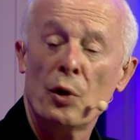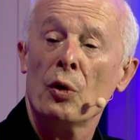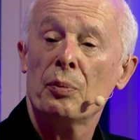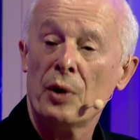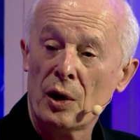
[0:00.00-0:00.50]

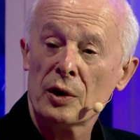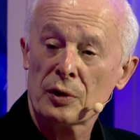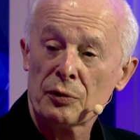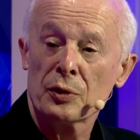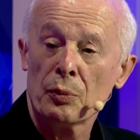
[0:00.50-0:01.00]
small
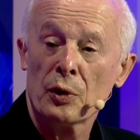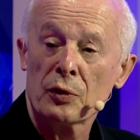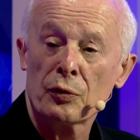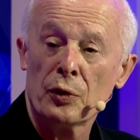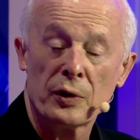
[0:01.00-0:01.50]
part of the
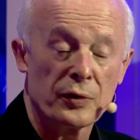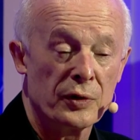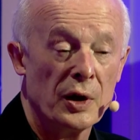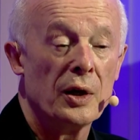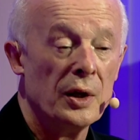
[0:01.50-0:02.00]
world's
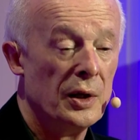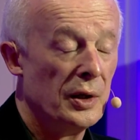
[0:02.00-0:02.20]
forest.